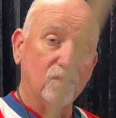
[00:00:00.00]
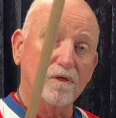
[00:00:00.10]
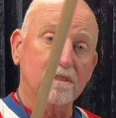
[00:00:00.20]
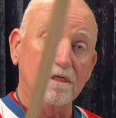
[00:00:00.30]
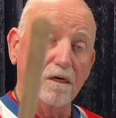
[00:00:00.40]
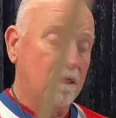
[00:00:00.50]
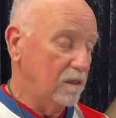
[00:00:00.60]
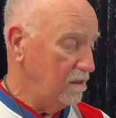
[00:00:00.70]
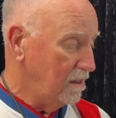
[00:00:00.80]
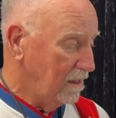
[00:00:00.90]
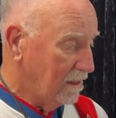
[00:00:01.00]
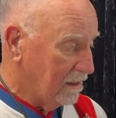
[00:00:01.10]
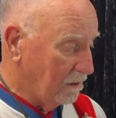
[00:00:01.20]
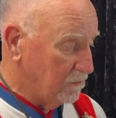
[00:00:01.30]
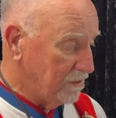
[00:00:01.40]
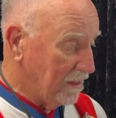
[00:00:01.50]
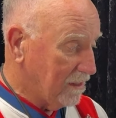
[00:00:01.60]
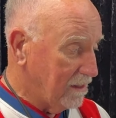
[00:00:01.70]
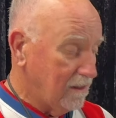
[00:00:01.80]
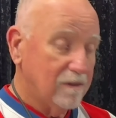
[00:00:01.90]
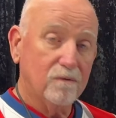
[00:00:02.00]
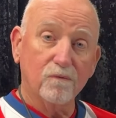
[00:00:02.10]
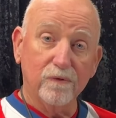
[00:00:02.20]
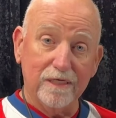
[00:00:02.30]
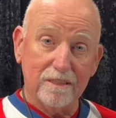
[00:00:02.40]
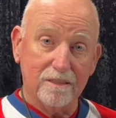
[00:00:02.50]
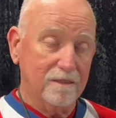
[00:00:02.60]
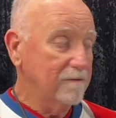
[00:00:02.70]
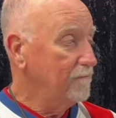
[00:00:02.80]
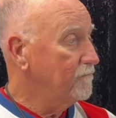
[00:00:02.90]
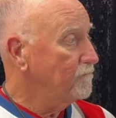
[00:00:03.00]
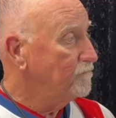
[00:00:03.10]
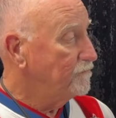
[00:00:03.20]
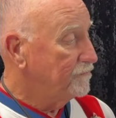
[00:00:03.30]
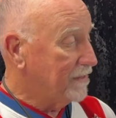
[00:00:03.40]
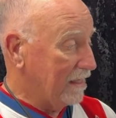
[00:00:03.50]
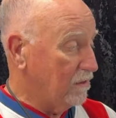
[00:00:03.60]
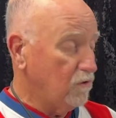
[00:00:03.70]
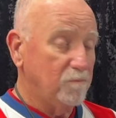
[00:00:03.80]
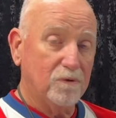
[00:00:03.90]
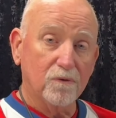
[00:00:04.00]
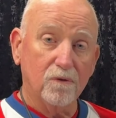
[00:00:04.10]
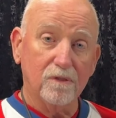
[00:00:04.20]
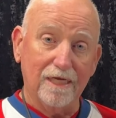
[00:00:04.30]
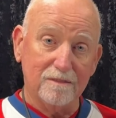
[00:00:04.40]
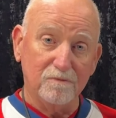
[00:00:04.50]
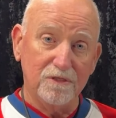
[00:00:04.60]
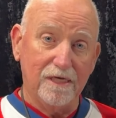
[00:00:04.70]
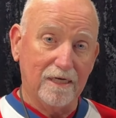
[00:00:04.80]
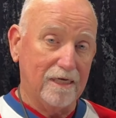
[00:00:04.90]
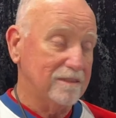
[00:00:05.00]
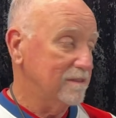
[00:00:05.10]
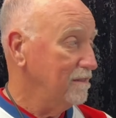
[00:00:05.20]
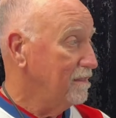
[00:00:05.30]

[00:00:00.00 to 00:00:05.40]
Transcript: or a doll. La muñeca, wrist. That could go plural. Las muñecas.